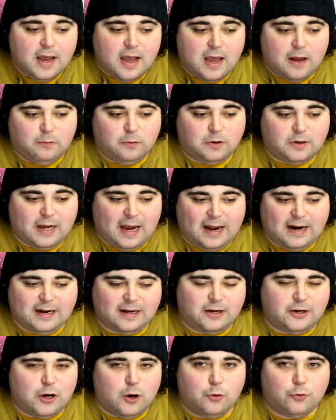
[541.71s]
and we'll kind
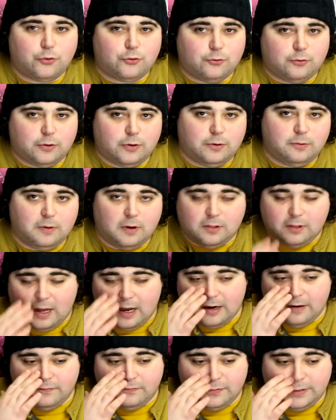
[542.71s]
of go through a
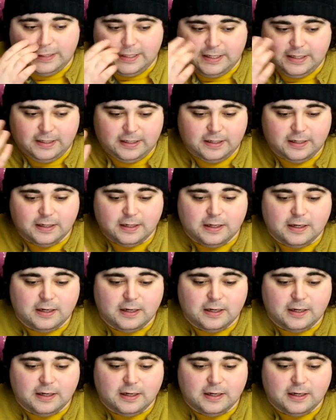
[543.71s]
lot of the